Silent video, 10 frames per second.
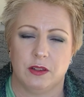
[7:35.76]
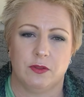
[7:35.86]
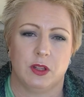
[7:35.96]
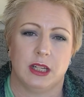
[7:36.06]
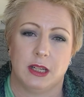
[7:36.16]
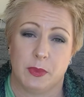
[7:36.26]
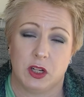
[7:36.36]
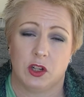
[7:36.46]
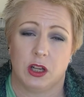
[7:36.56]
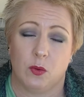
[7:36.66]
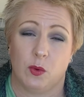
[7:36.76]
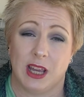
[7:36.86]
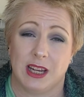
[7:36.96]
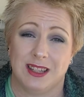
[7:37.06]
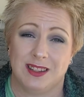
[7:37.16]
for the Dementia
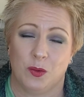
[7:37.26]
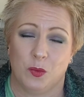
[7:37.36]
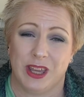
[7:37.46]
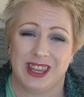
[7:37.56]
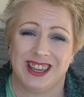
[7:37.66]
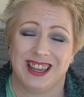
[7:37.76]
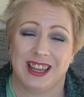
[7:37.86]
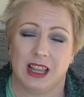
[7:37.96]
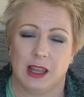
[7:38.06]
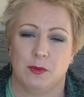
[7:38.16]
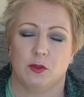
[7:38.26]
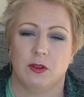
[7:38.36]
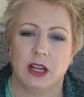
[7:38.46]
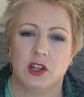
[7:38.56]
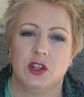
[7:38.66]
Awareness Week
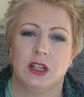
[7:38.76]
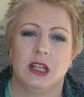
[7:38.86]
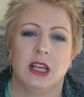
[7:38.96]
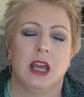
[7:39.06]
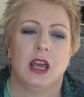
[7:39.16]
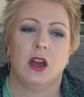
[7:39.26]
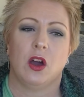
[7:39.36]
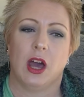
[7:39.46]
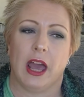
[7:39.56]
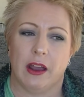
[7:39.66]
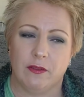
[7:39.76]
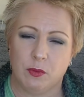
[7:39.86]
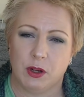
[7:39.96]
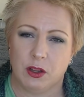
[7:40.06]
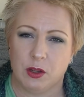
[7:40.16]
collaboration.
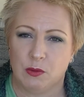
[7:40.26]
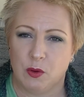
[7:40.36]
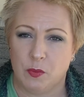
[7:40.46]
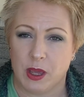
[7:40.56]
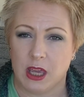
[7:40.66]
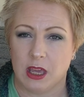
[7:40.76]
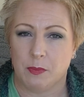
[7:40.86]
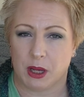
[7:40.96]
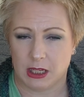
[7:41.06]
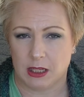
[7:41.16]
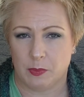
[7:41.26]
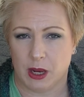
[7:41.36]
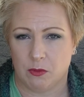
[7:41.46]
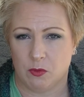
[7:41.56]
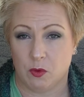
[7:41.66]
Everybody who will be
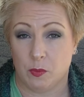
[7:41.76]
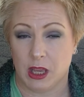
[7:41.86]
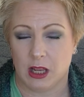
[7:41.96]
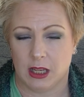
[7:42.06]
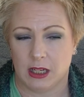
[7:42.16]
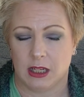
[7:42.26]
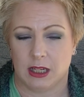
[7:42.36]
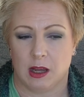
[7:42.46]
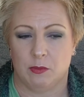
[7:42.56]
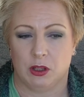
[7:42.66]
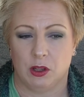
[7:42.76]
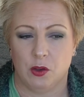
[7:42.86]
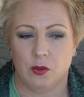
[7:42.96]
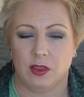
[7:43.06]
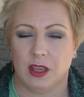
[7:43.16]
participating will be linked down
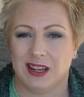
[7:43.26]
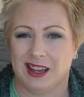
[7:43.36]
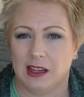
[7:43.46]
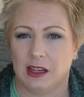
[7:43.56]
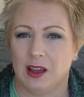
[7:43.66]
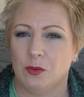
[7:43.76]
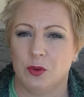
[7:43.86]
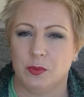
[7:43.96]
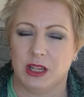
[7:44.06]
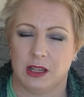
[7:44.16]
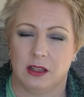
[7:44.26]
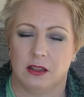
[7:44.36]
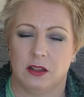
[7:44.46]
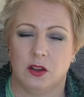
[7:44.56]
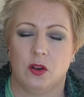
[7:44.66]
below. The nail art will be
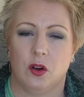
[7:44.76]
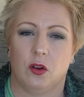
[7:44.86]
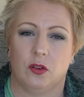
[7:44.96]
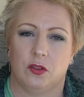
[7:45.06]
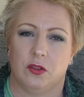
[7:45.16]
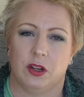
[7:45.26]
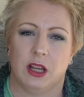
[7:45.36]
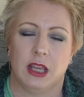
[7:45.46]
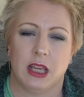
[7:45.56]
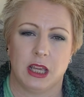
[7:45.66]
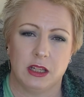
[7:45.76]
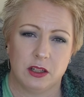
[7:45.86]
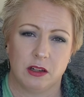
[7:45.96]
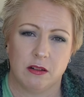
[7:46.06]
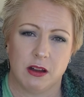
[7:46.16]
done on
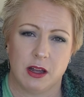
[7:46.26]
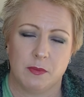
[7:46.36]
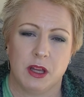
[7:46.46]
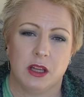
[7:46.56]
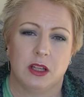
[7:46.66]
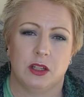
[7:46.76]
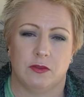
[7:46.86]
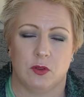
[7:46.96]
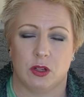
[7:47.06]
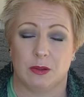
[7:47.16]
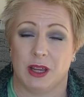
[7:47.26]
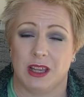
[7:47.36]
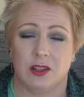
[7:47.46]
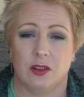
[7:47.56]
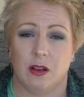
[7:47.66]
Instagram. So of course my
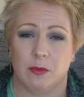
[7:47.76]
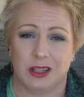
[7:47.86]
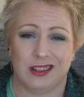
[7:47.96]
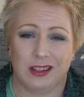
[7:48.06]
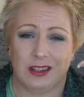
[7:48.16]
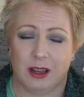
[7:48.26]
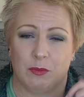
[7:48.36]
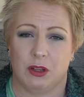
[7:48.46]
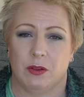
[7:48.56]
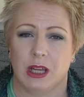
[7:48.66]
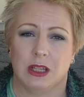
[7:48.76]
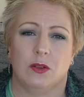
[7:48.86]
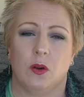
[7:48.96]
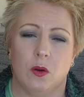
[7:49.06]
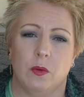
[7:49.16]
Instagram is linked down below as
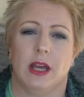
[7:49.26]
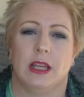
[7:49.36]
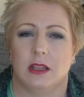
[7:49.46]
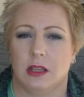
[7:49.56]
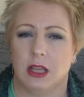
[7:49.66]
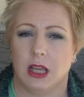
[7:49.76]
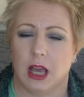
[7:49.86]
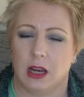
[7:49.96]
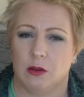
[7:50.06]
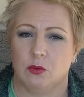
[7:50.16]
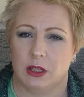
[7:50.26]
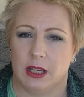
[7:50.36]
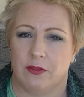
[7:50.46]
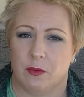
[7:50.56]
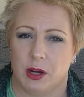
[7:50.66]
always, and I will
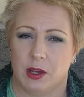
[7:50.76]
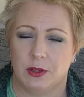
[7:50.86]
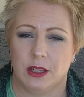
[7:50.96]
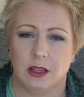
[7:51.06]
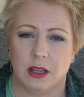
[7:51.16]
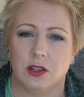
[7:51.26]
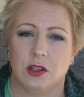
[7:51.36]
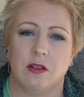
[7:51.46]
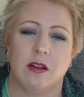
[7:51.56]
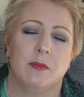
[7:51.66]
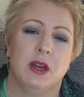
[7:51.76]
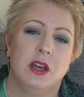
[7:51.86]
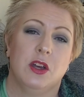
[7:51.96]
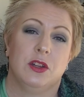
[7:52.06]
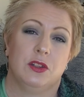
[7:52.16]
link everybody else's Instagram.
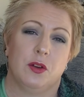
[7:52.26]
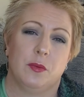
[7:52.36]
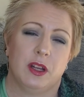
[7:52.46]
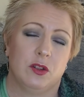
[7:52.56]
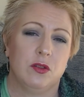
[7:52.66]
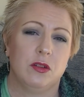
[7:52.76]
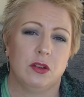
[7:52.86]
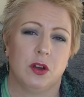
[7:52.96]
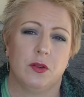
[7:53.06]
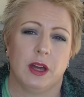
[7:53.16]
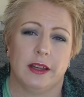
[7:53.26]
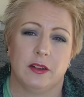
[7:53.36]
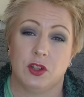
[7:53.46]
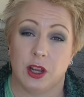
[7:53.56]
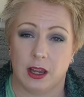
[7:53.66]
So make sure you go and
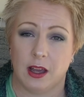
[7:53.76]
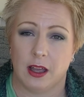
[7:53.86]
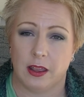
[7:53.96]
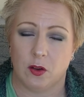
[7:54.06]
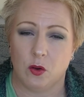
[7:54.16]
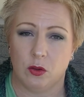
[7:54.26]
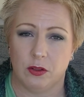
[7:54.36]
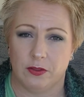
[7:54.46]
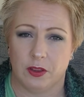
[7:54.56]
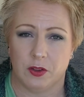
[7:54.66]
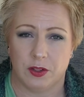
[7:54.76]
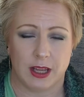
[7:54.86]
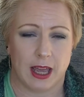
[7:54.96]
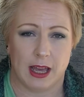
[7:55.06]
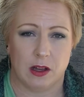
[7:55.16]
check all of those
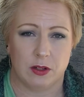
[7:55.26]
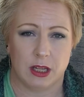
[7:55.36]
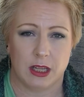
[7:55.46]
out